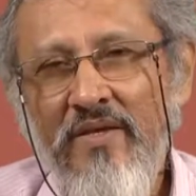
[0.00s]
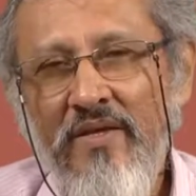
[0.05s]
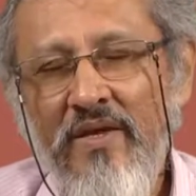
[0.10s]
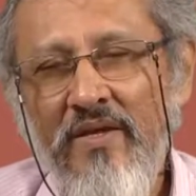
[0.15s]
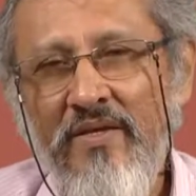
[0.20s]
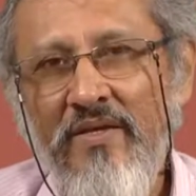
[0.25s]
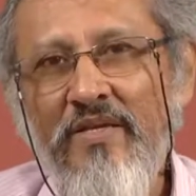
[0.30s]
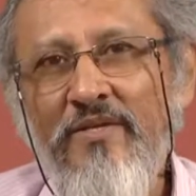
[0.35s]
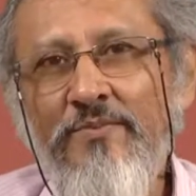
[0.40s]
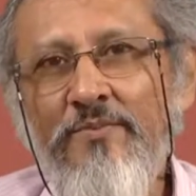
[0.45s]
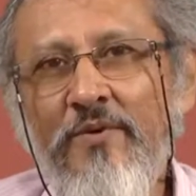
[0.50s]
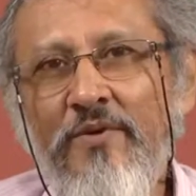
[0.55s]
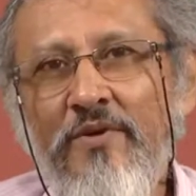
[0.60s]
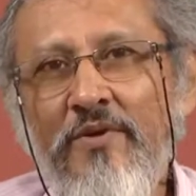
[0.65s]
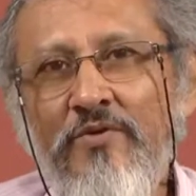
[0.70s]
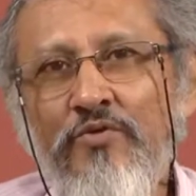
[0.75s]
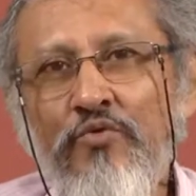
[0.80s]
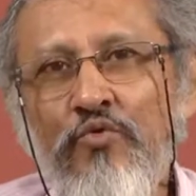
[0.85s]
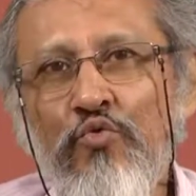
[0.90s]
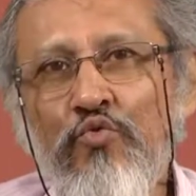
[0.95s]
In
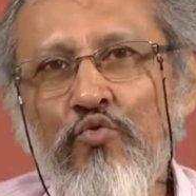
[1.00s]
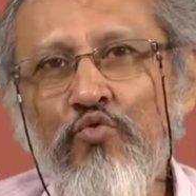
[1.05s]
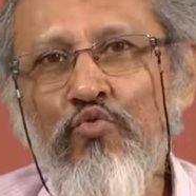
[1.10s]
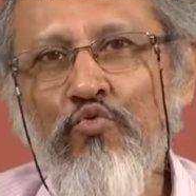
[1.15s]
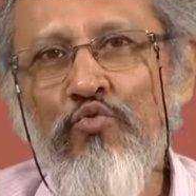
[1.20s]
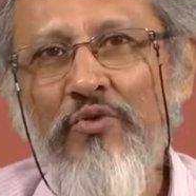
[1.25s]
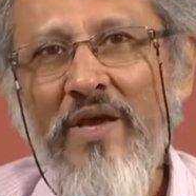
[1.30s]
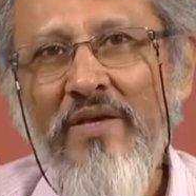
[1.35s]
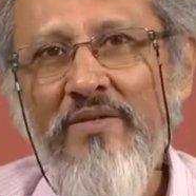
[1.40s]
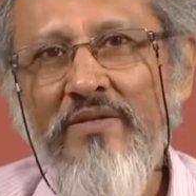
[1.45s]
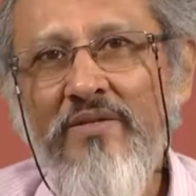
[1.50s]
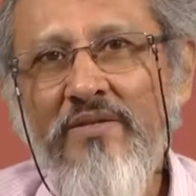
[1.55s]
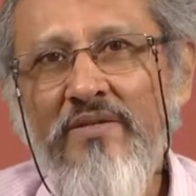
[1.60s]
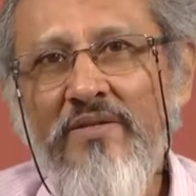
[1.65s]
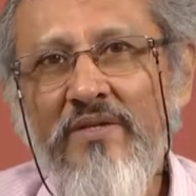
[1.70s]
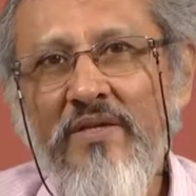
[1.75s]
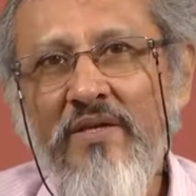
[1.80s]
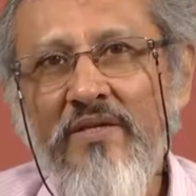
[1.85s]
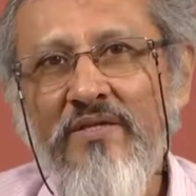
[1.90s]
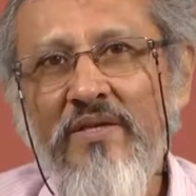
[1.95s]
Esperanto, kuras
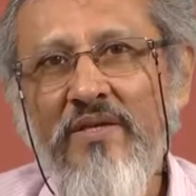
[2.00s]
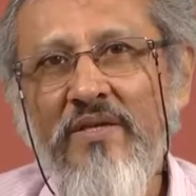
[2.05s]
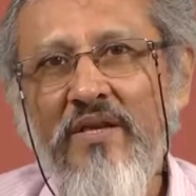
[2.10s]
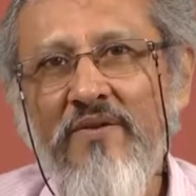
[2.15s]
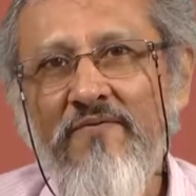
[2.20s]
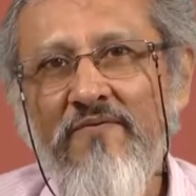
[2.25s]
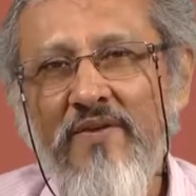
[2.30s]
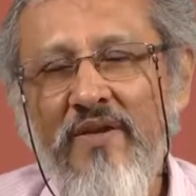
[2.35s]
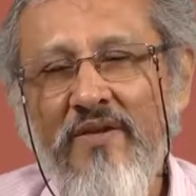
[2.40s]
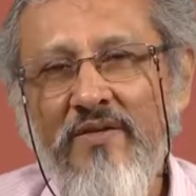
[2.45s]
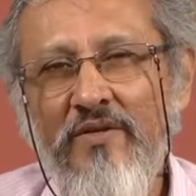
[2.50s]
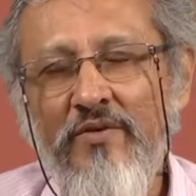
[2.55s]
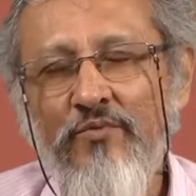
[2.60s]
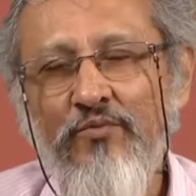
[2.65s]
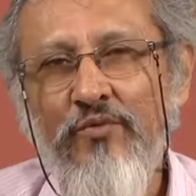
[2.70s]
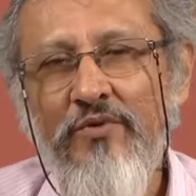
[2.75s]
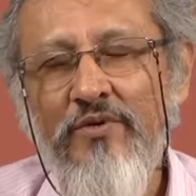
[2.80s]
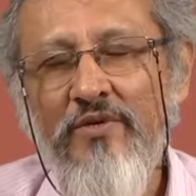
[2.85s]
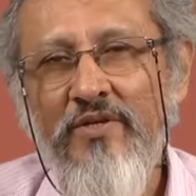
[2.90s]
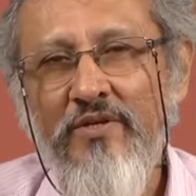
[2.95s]
is an
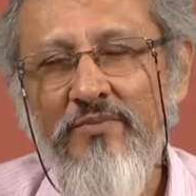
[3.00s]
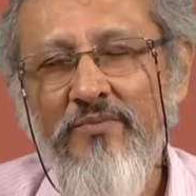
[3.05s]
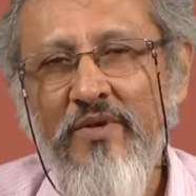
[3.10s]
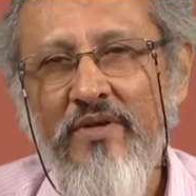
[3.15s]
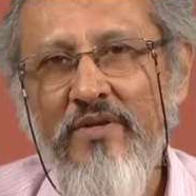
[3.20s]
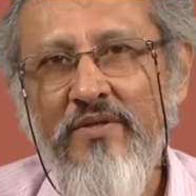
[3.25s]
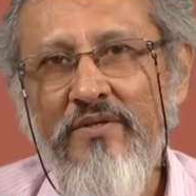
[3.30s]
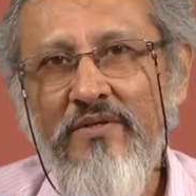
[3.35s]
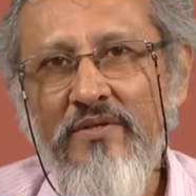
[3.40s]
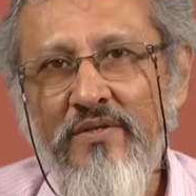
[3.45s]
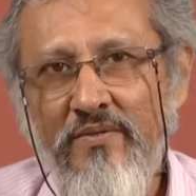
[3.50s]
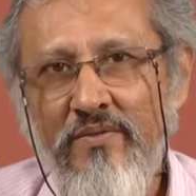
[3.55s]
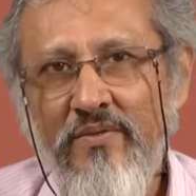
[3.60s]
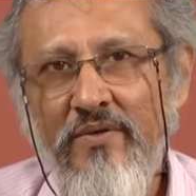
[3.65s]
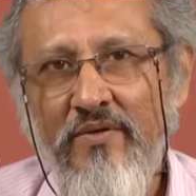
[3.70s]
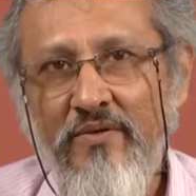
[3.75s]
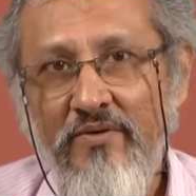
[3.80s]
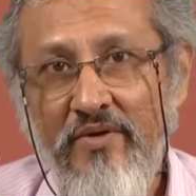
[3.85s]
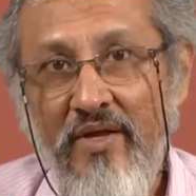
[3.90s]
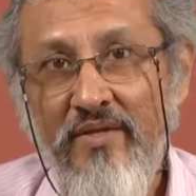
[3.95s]
inflected word. It means
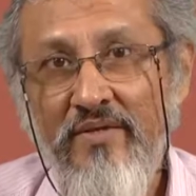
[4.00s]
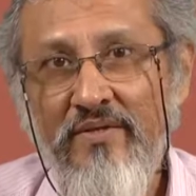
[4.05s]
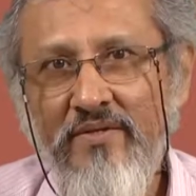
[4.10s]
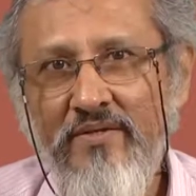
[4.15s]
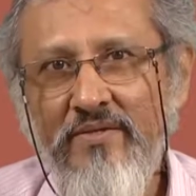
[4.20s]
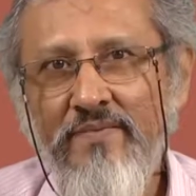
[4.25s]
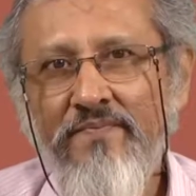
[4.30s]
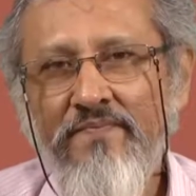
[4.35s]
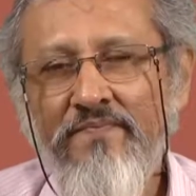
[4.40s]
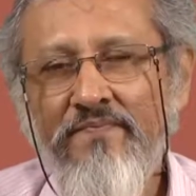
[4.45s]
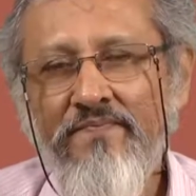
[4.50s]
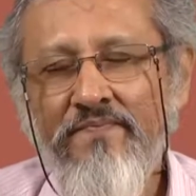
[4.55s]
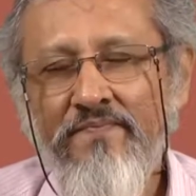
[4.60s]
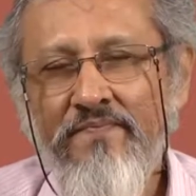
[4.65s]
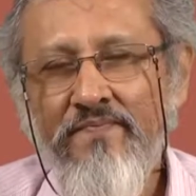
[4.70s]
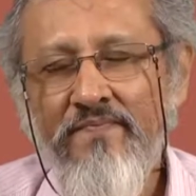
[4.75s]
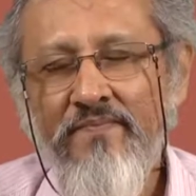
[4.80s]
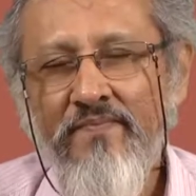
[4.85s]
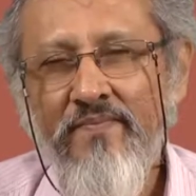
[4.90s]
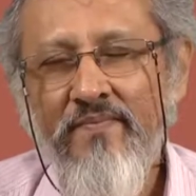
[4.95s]
runs.
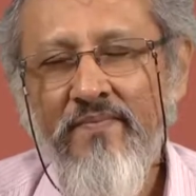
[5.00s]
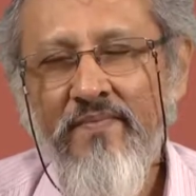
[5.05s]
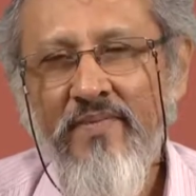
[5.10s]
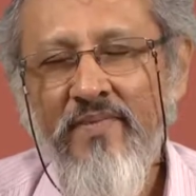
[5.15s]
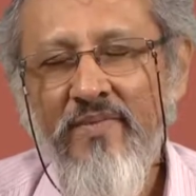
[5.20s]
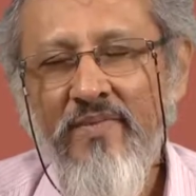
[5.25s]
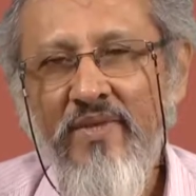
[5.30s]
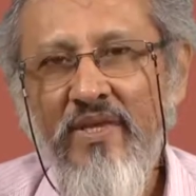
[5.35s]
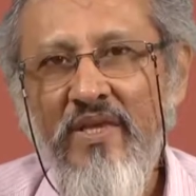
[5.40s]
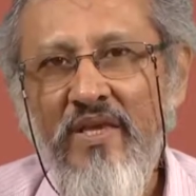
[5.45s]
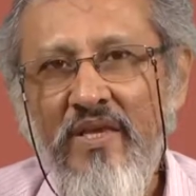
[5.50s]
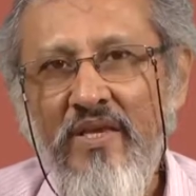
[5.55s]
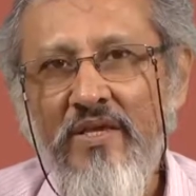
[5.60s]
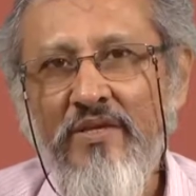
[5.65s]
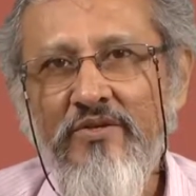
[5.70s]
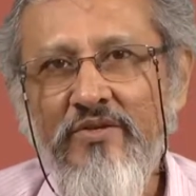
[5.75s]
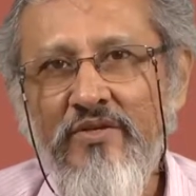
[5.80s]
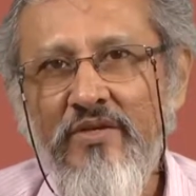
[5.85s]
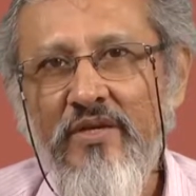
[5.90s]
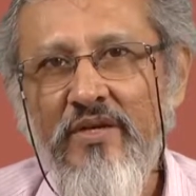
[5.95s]

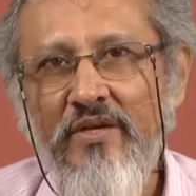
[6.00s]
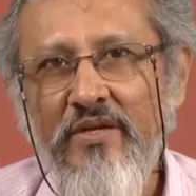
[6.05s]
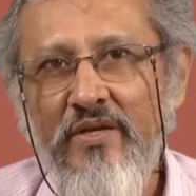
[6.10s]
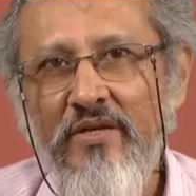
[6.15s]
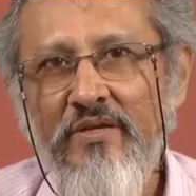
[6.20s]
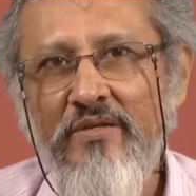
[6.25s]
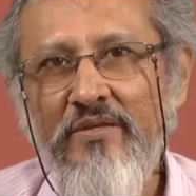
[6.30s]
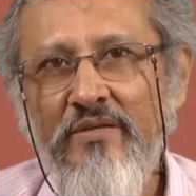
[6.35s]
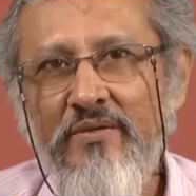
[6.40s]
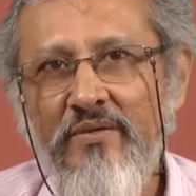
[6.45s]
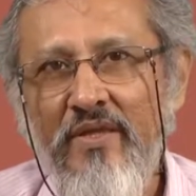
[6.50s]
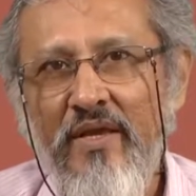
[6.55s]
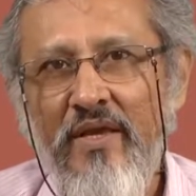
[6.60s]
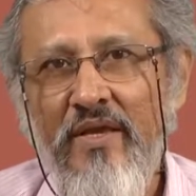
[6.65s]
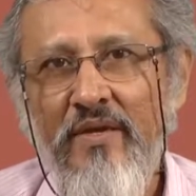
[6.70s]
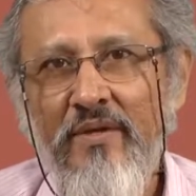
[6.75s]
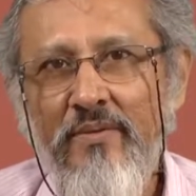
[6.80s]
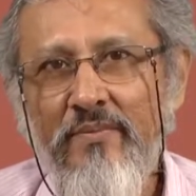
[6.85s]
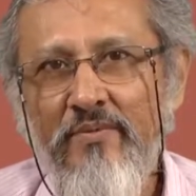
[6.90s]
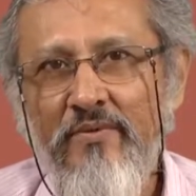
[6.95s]
He, she, it,
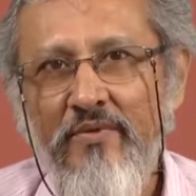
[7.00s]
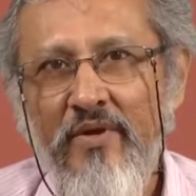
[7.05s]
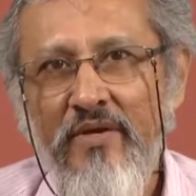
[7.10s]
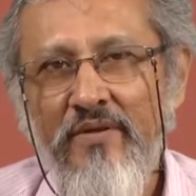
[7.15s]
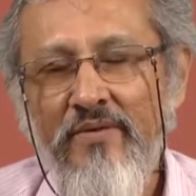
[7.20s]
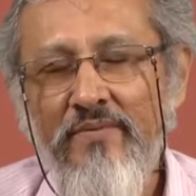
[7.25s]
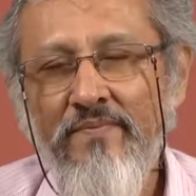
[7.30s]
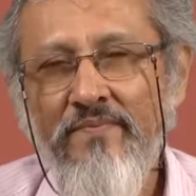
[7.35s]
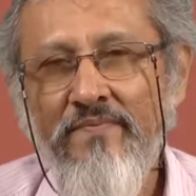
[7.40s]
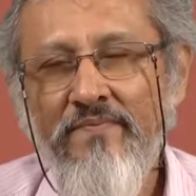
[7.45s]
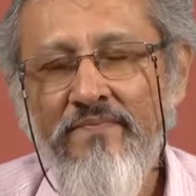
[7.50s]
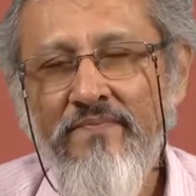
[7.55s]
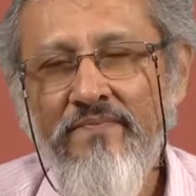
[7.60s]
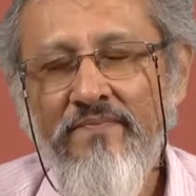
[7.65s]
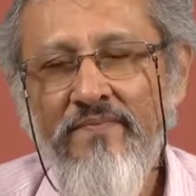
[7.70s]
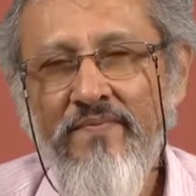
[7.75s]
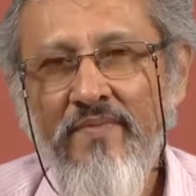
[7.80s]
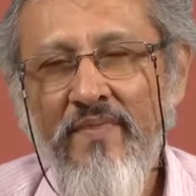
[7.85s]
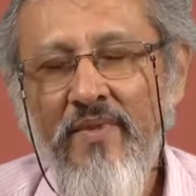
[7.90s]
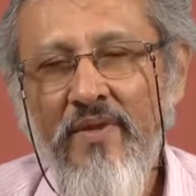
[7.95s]
they run.
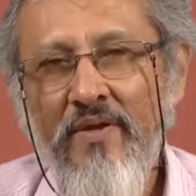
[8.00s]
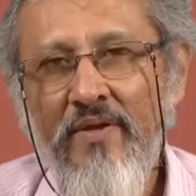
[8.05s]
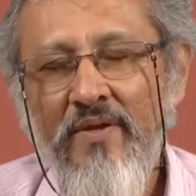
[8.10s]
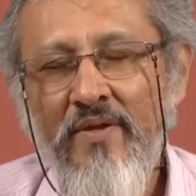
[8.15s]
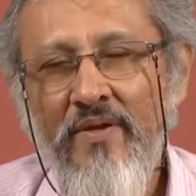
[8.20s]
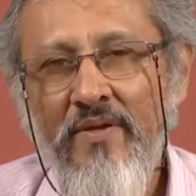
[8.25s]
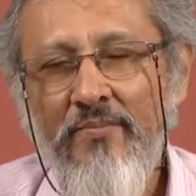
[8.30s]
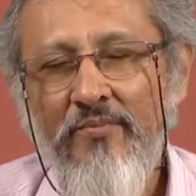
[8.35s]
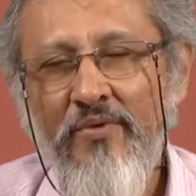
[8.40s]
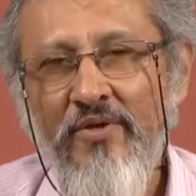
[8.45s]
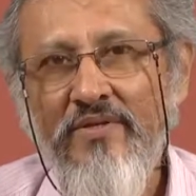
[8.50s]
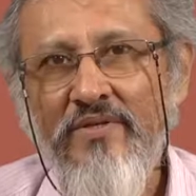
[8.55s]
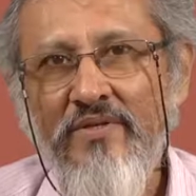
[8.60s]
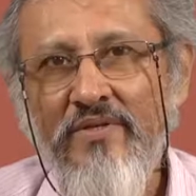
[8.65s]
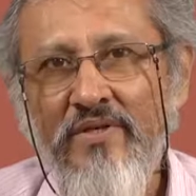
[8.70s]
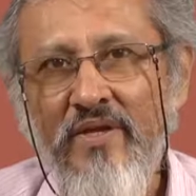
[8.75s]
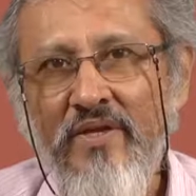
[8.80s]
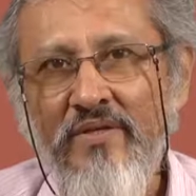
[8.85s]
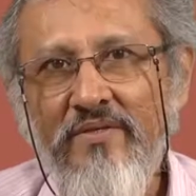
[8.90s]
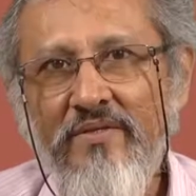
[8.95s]

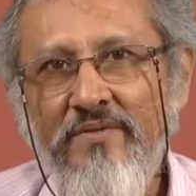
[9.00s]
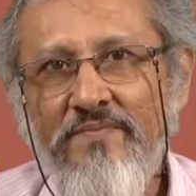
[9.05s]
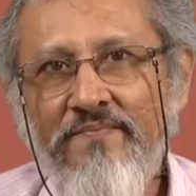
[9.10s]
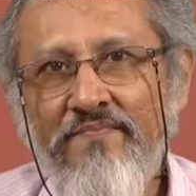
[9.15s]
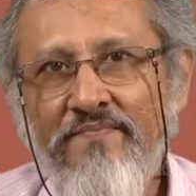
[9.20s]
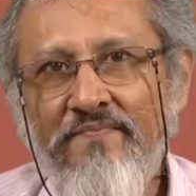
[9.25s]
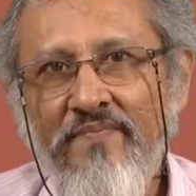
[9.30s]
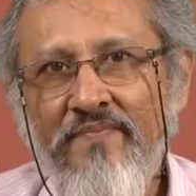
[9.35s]
Present tense.